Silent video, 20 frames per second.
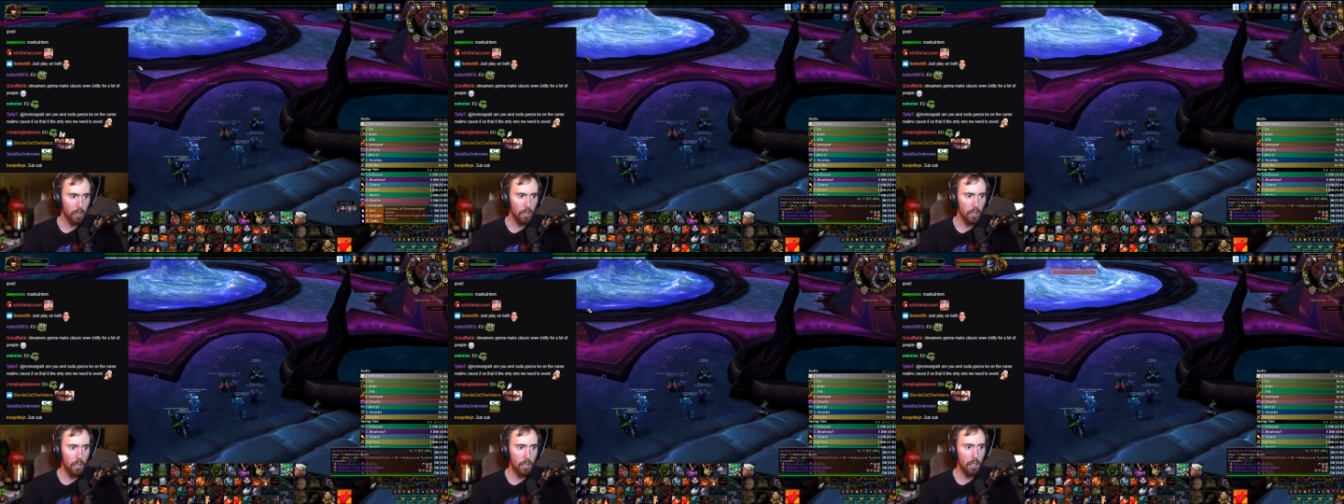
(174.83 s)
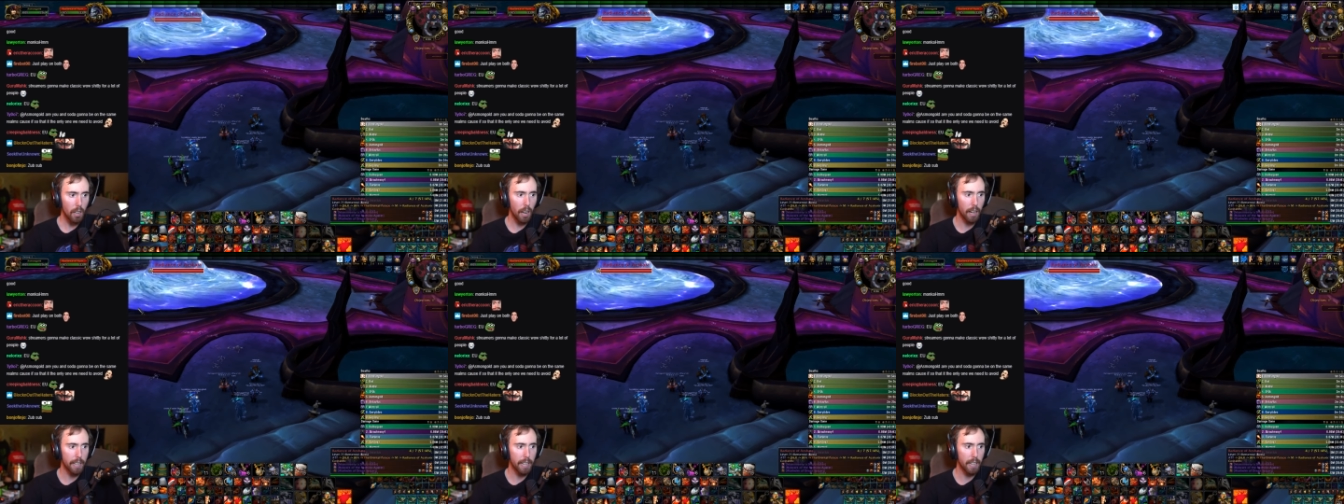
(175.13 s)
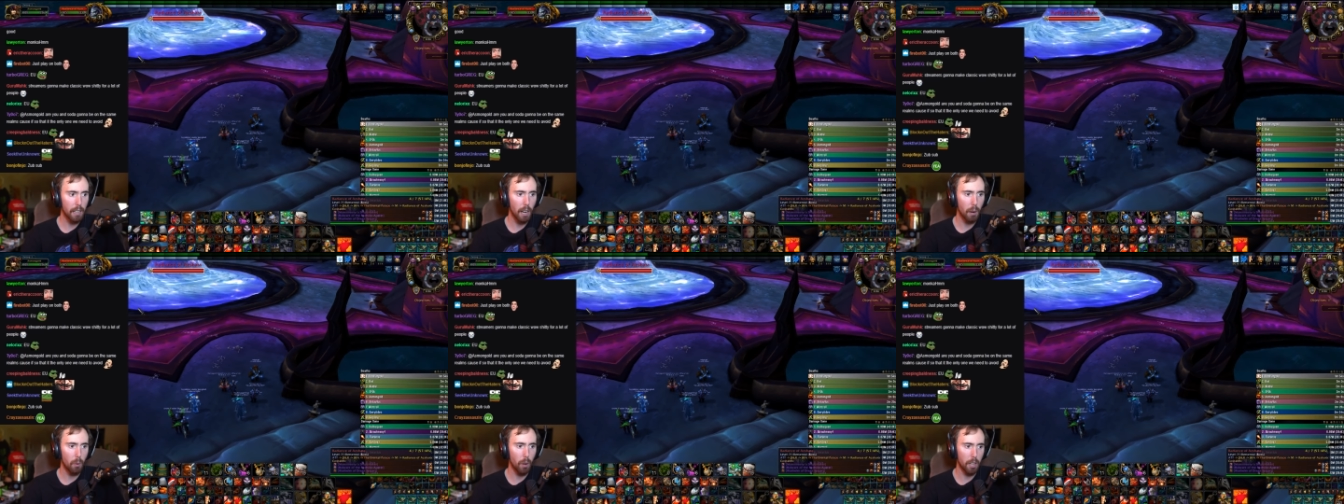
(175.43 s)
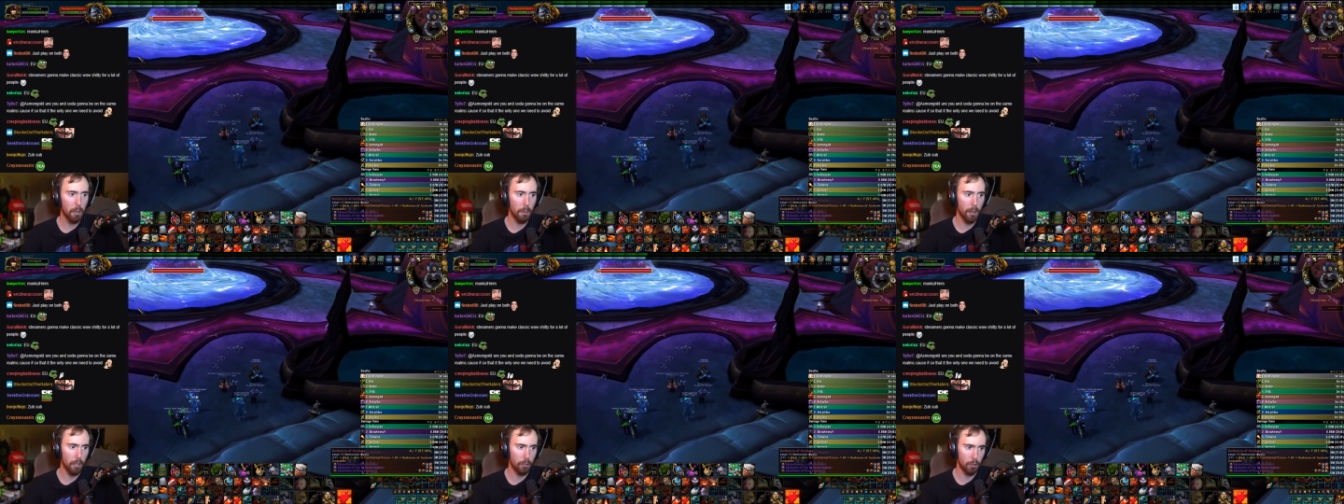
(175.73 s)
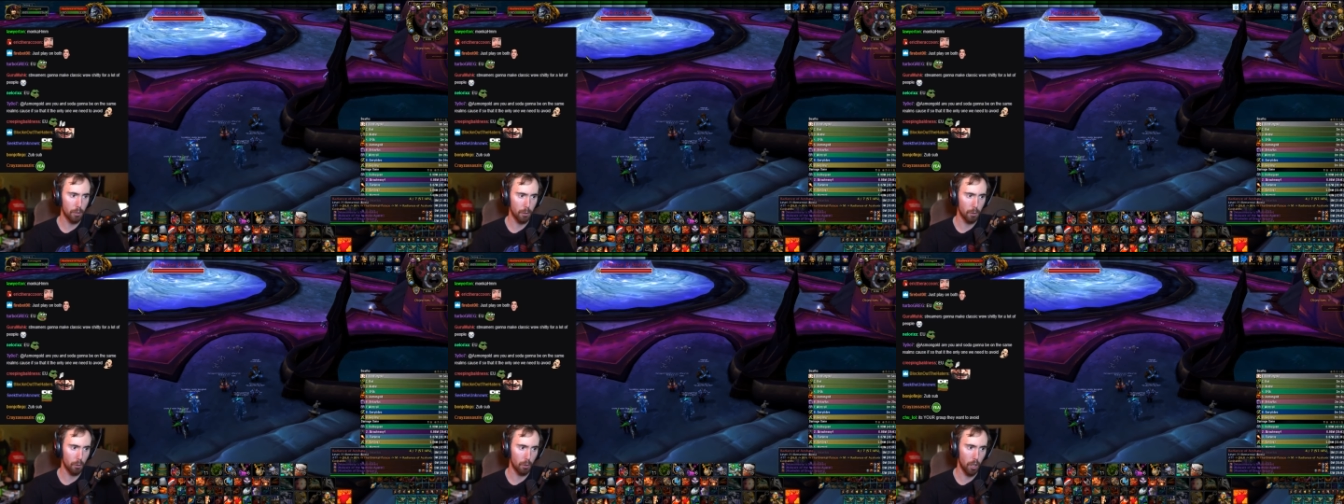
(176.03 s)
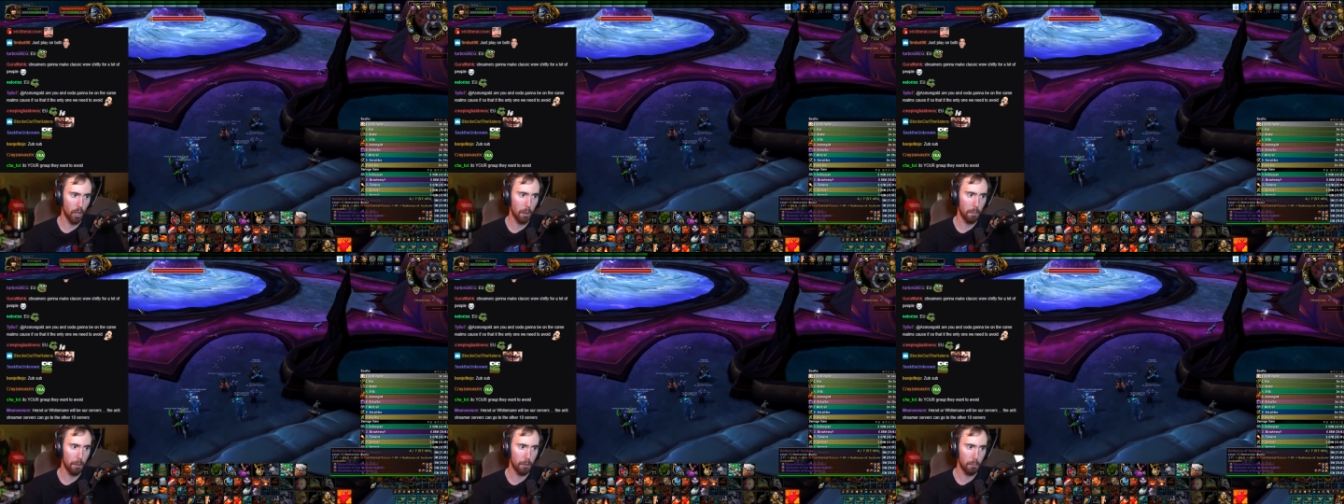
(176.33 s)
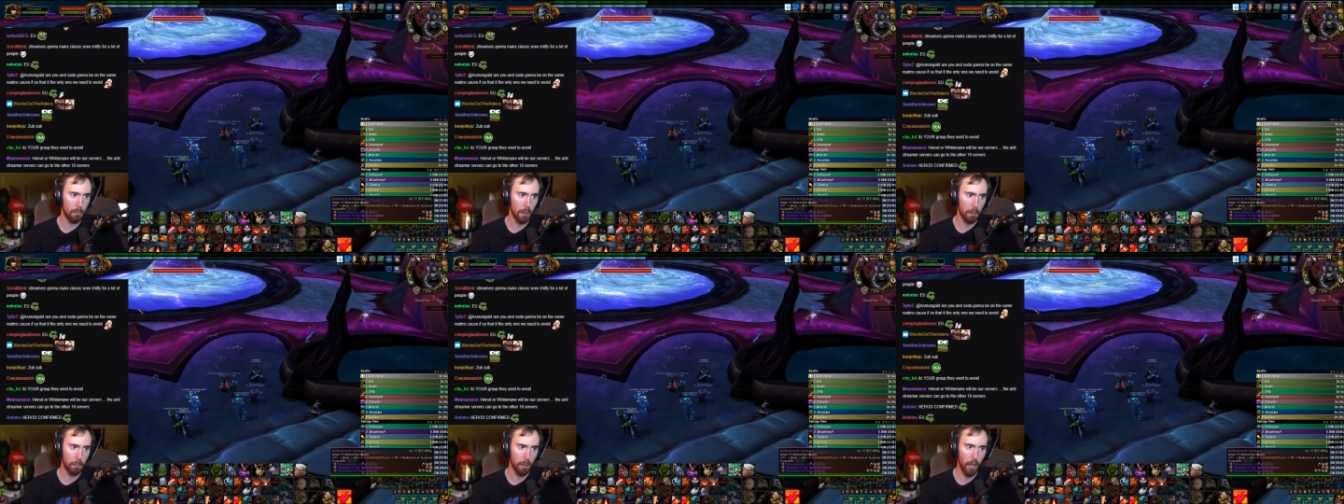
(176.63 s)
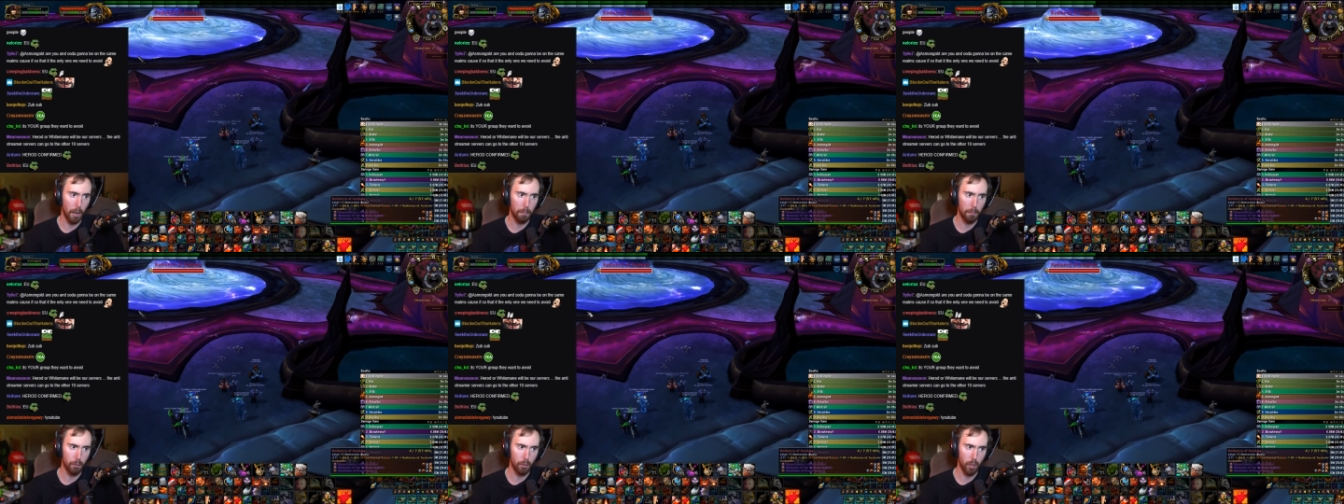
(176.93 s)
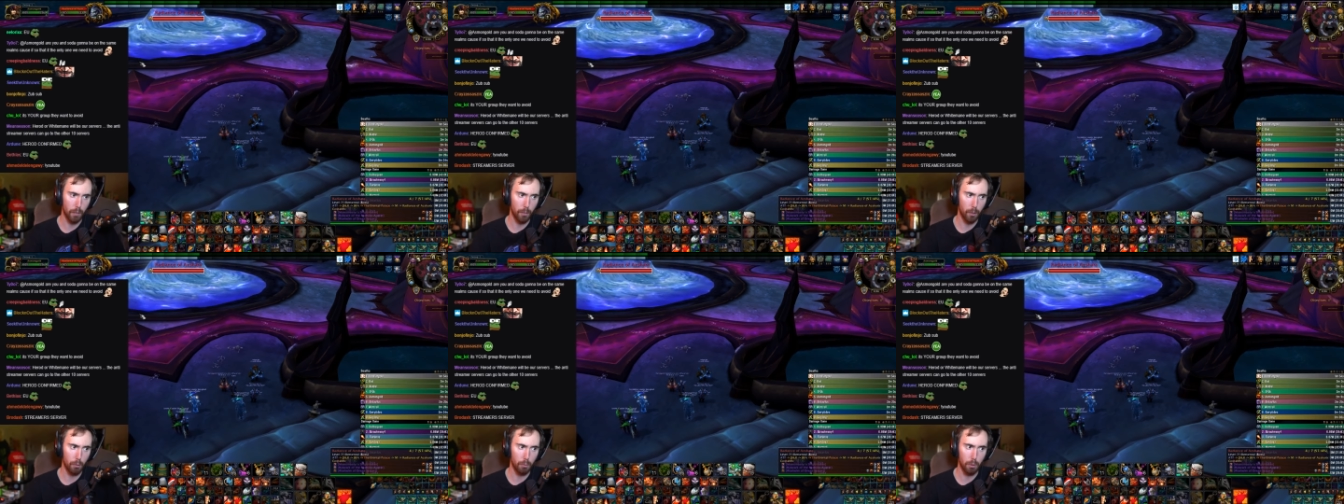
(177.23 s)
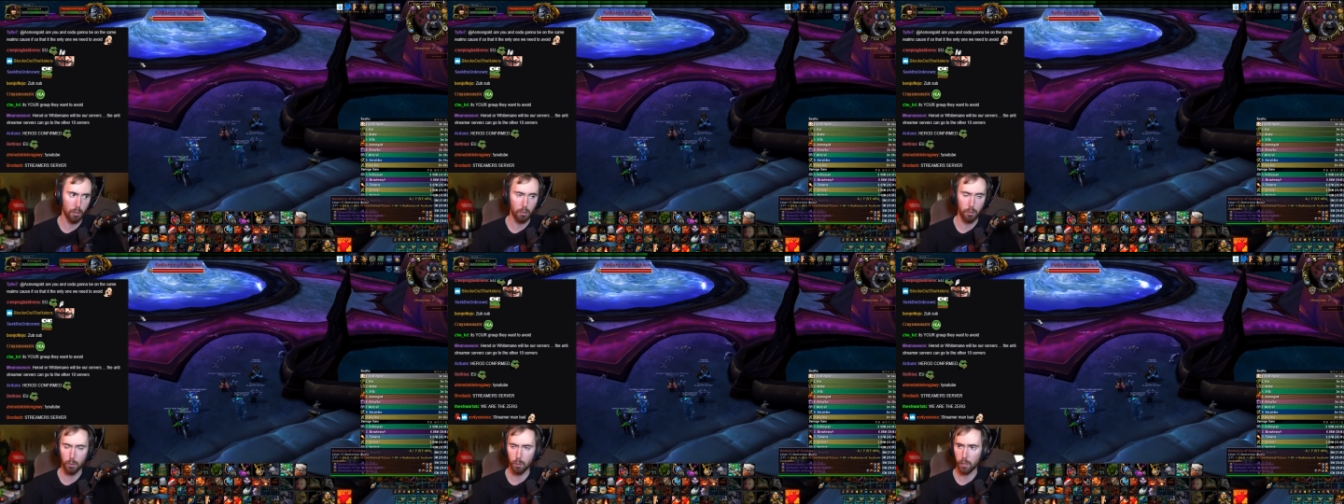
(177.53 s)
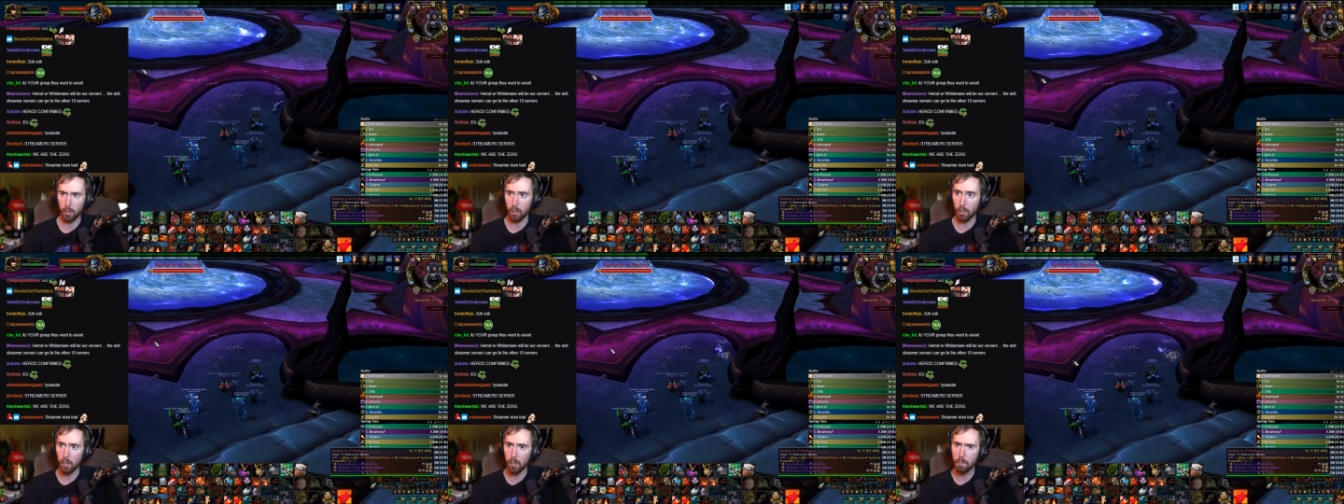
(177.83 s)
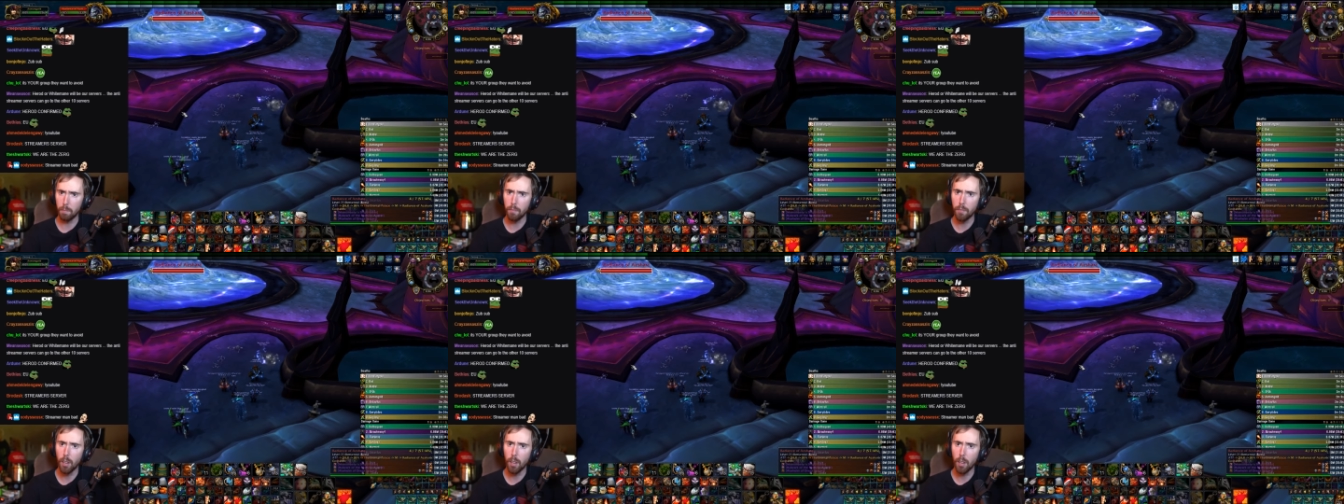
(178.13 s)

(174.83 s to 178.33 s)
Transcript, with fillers: i get not wanting to be on streamers realm it's a big pop servers which is only good